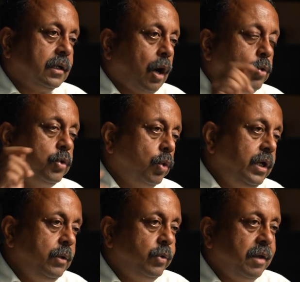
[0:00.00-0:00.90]

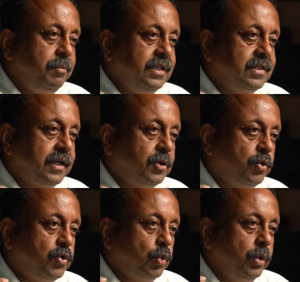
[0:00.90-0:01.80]
only would have been set to
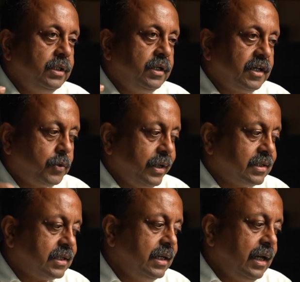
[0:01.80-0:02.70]
true in the
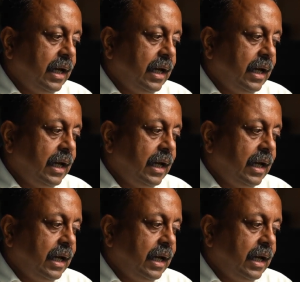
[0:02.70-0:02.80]
request,